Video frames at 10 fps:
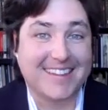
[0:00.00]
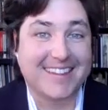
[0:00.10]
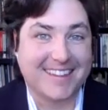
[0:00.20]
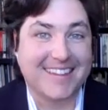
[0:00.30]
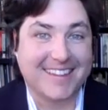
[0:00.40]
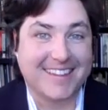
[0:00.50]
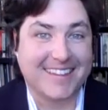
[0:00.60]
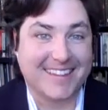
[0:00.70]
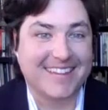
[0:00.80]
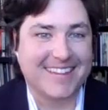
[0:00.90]

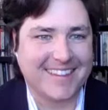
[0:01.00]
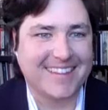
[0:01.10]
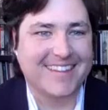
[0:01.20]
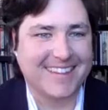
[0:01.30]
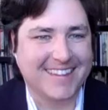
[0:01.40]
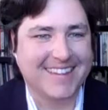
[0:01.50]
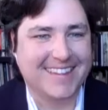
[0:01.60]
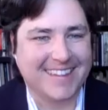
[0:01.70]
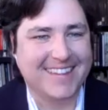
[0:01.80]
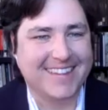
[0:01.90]

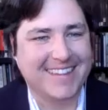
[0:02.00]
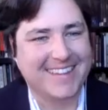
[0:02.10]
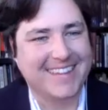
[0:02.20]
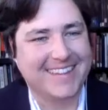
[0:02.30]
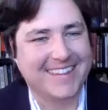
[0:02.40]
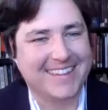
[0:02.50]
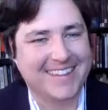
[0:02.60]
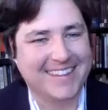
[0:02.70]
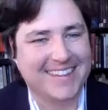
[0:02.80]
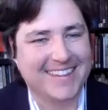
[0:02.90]

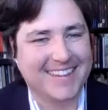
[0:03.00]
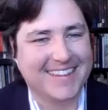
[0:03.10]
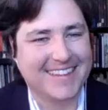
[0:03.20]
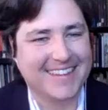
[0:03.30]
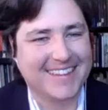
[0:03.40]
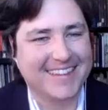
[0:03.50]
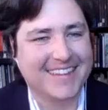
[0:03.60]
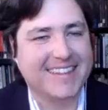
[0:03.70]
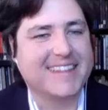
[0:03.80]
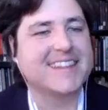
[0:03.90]

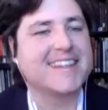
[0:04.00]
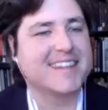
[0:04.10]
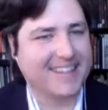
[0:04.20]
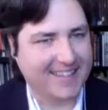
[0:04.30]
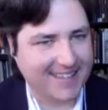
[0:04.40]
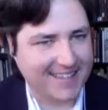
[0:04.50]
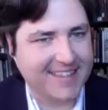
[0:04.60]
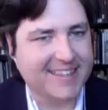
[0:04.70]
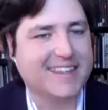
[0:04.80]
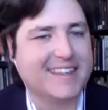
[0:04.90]

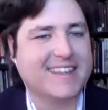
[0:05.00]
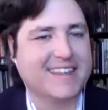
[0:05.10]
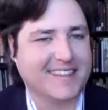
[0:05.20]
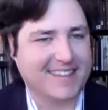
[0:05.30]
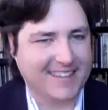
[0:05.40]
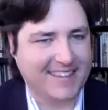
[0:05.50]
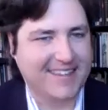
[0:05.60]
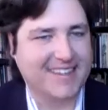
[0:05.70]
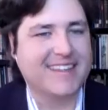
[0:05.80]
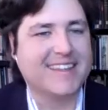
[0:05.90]

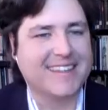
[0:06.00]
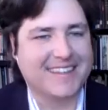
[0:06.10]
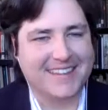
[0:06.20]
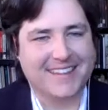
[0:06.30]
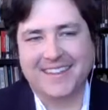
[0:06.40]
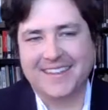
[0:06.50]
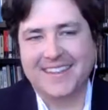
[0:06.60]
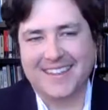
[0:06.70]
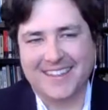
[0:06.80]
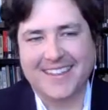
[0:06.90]

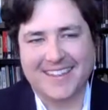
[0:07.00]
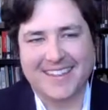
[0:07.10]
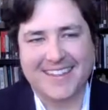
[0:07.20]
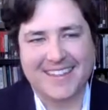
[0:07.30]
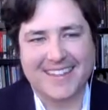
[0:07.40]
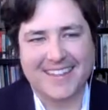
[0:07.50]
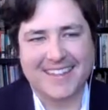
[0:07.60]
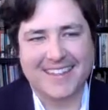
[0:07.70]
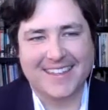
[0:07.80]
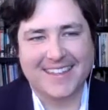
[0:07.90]
[no speech]